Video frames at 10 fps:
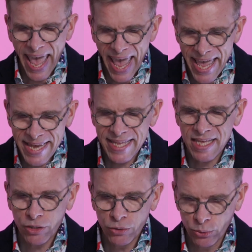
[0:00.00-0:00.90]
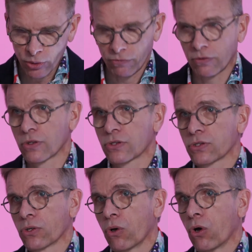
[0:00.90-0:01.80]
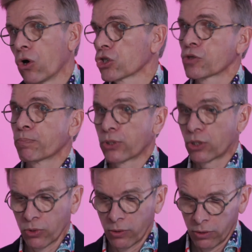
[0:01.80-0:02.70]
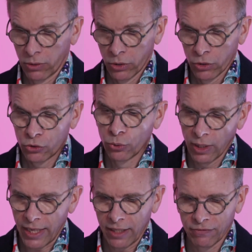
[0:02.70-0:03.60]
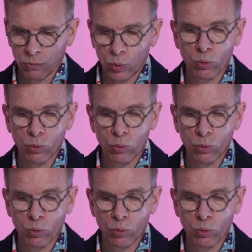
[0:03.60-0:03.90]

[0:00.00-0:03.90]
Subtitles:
any universe hospitable to life, what